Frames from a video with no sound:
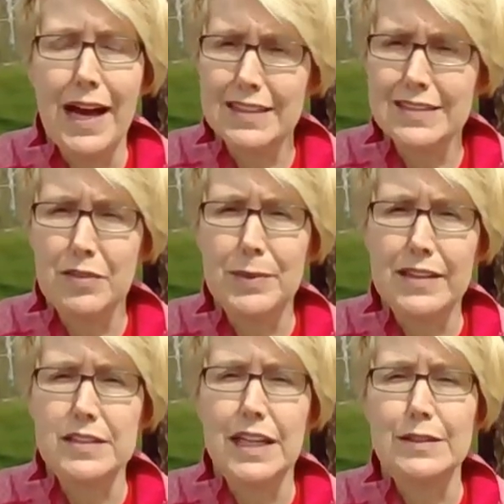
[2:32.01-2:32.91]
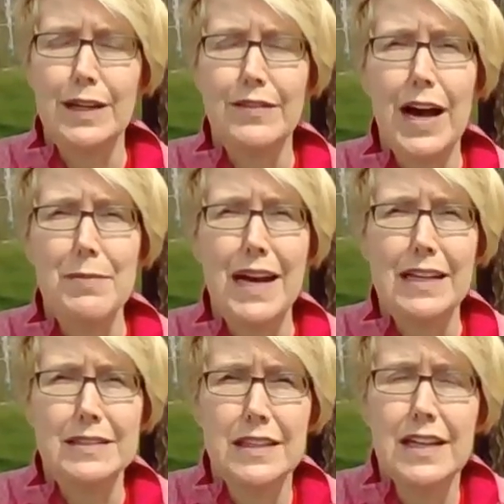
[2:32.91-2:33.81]
I guess everybody in this class would have
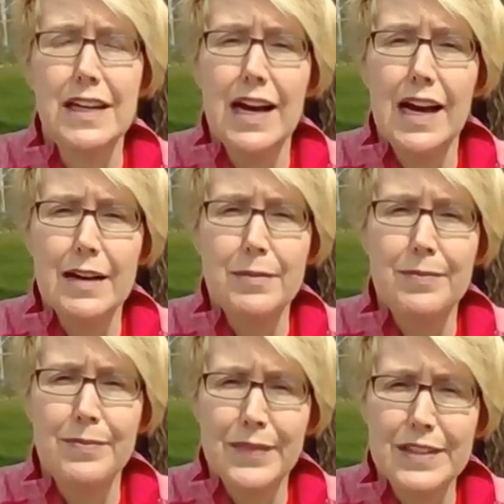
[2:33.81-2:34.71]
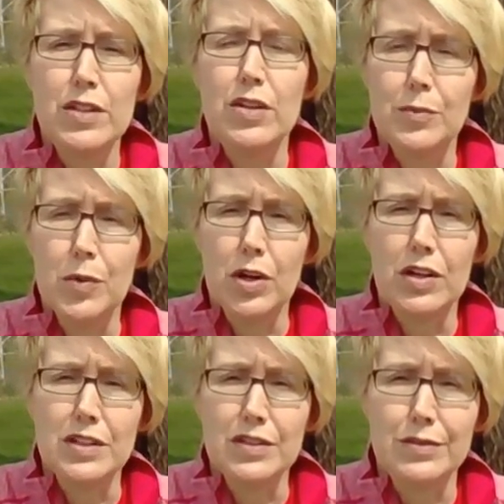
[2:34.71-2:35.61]
iPads. And so you can work
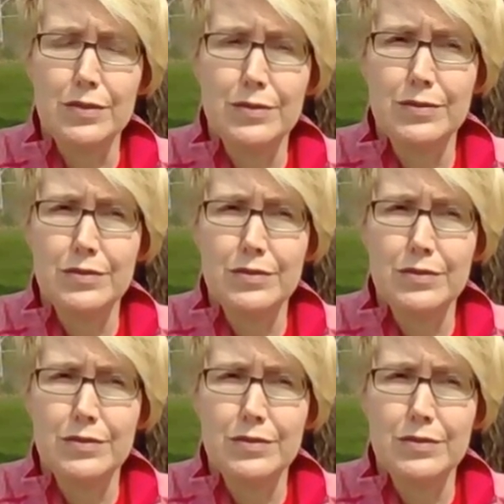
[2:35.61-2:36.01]
on your